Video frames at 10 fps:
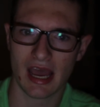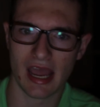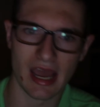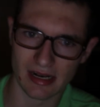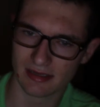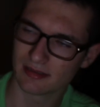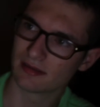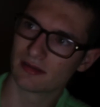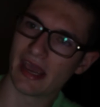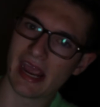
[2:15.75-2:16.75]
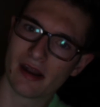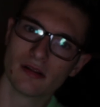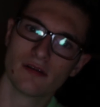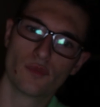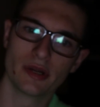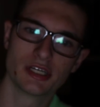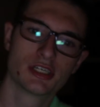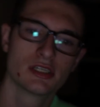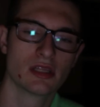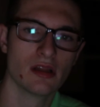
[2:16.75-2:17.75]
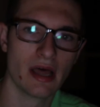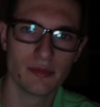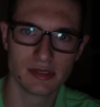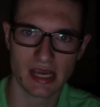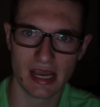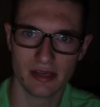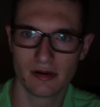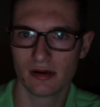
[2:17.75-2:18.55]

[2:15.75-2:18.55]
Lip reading: and the angle of which the light was at,